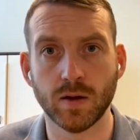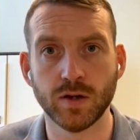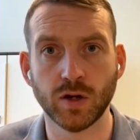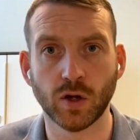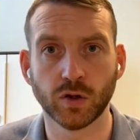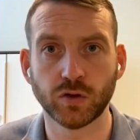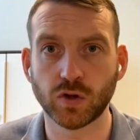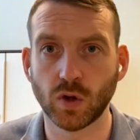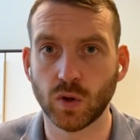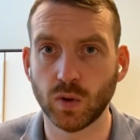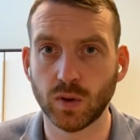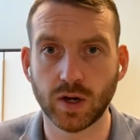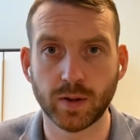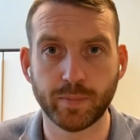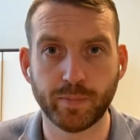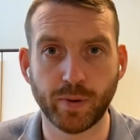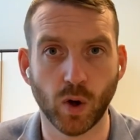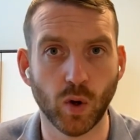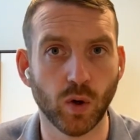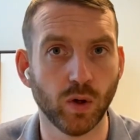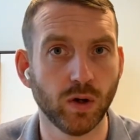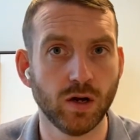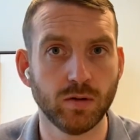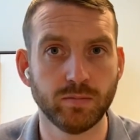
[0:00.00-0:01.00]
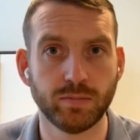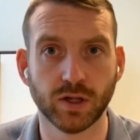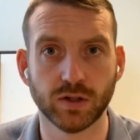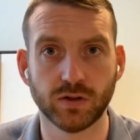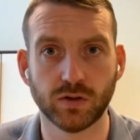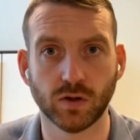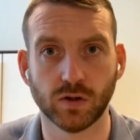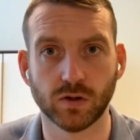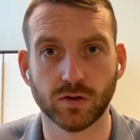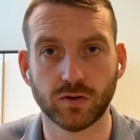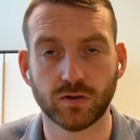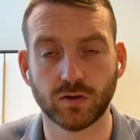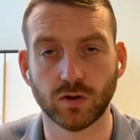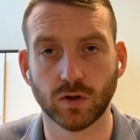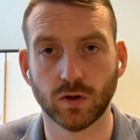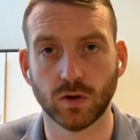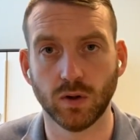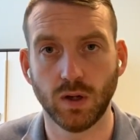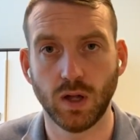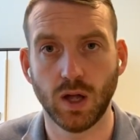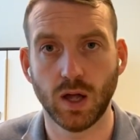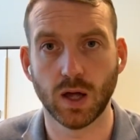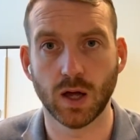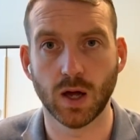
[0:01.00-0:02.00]
Not only Poland, but
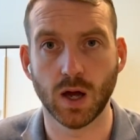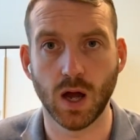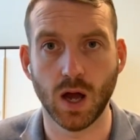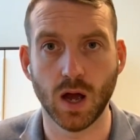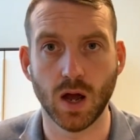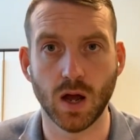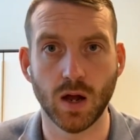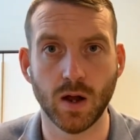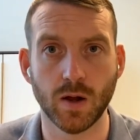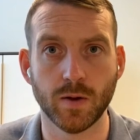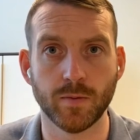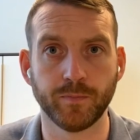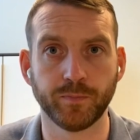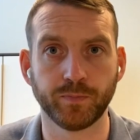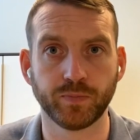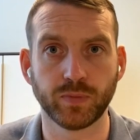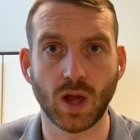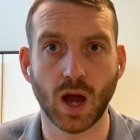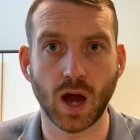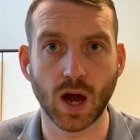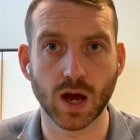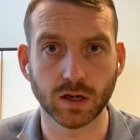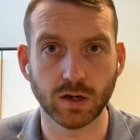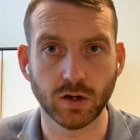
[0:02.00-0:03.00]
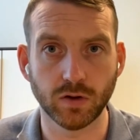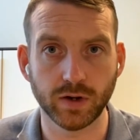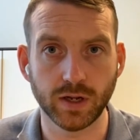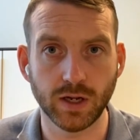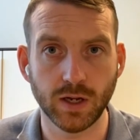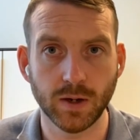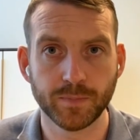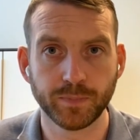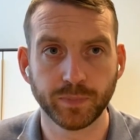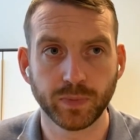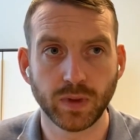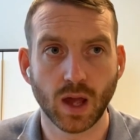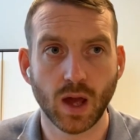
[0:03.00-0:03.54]
also Hungary.